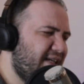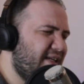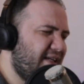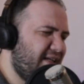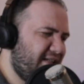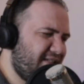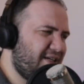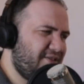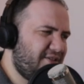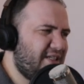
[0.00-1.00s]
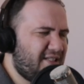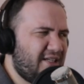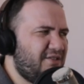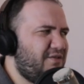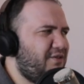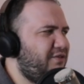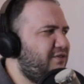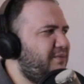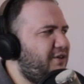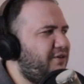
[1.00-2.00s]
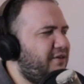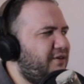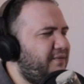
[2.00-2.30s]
It sounds very familiar though.